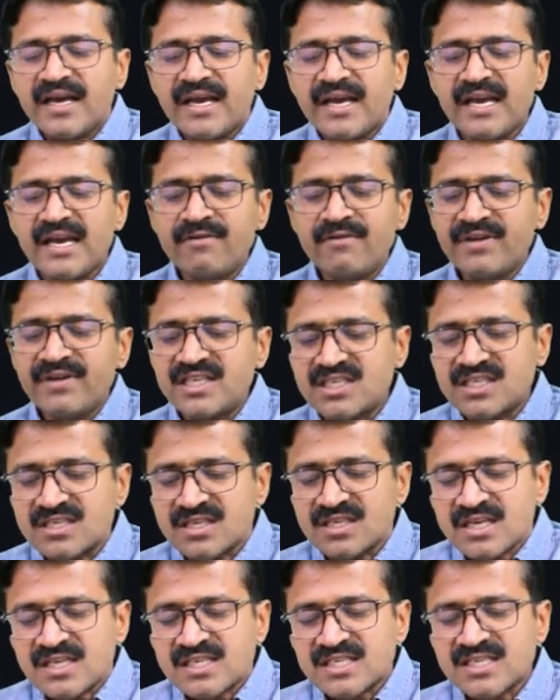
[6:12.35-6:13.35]
in which
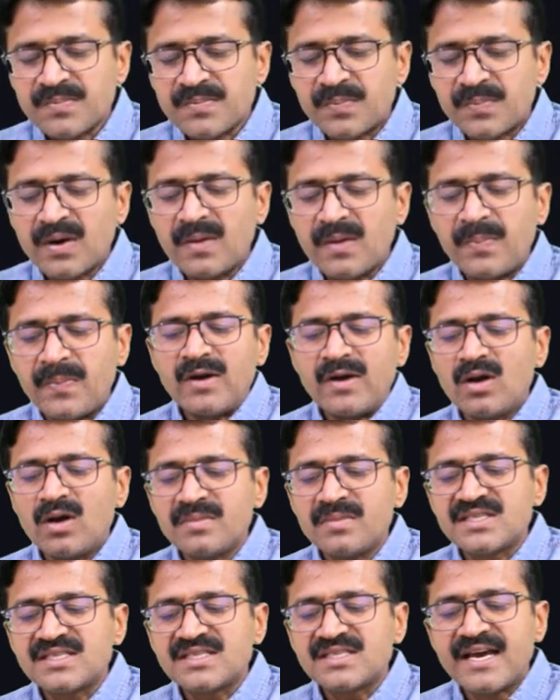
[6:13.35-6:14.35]
simple pendulum
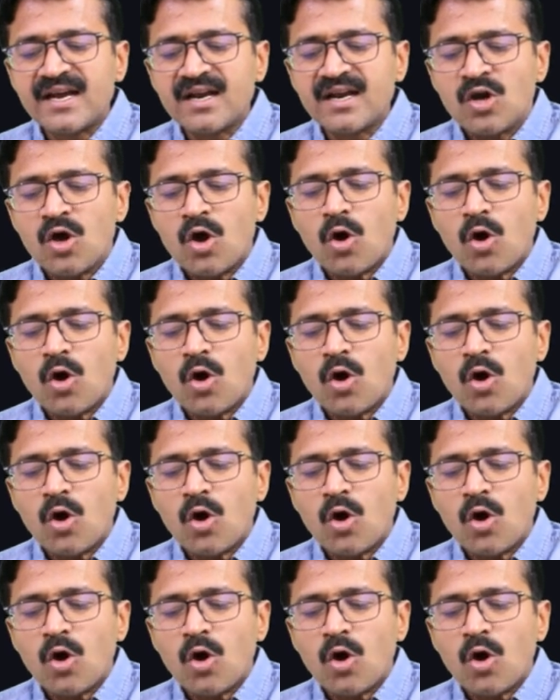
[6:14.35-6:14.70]
is there,